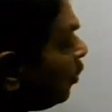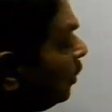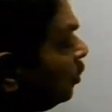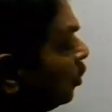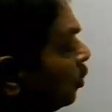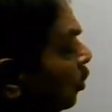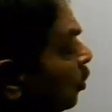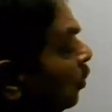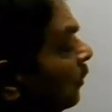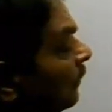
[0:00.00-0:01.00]
to
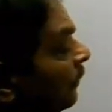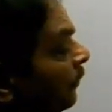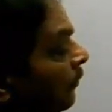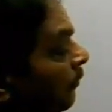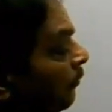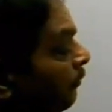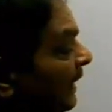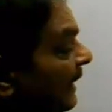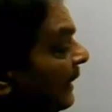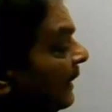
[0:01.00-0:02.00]
2,
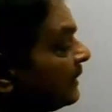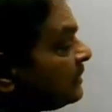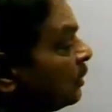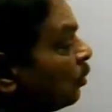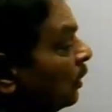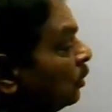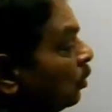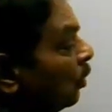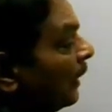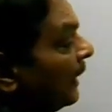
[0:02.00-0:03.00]
b is equal
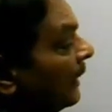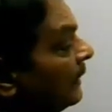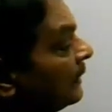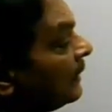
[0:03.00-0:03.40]
to 8